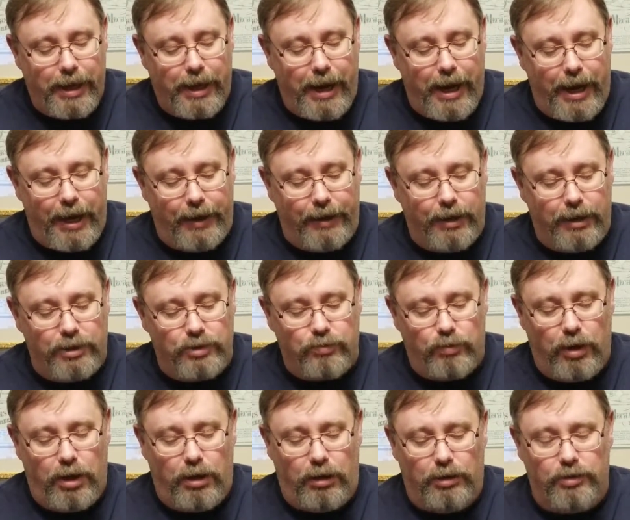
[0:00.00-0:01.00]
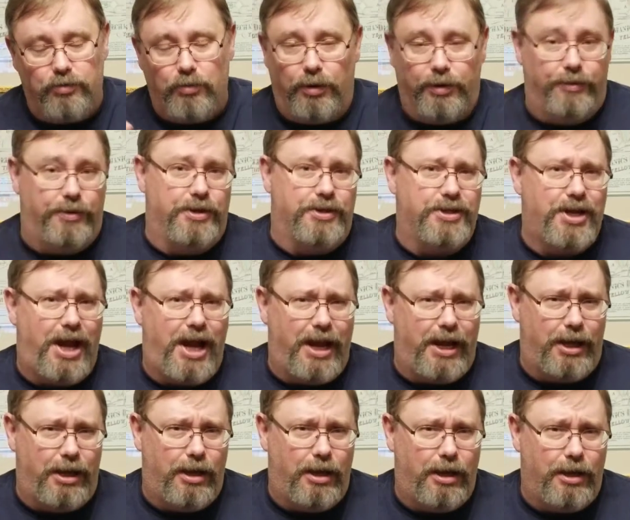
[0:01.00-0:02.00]
and as well as one that's
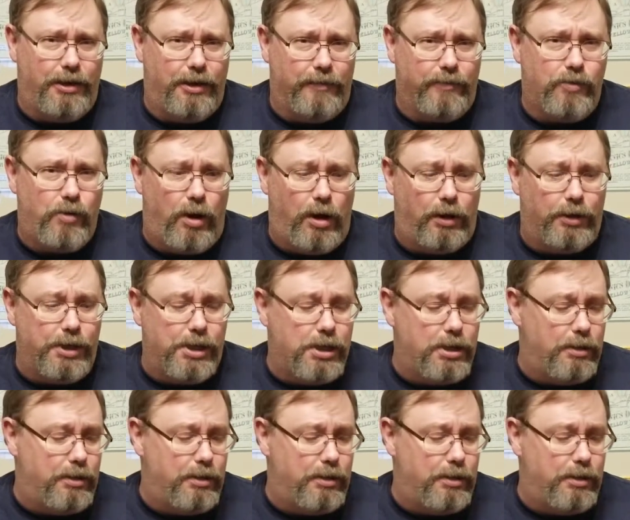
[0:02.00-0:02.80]
high enough quality.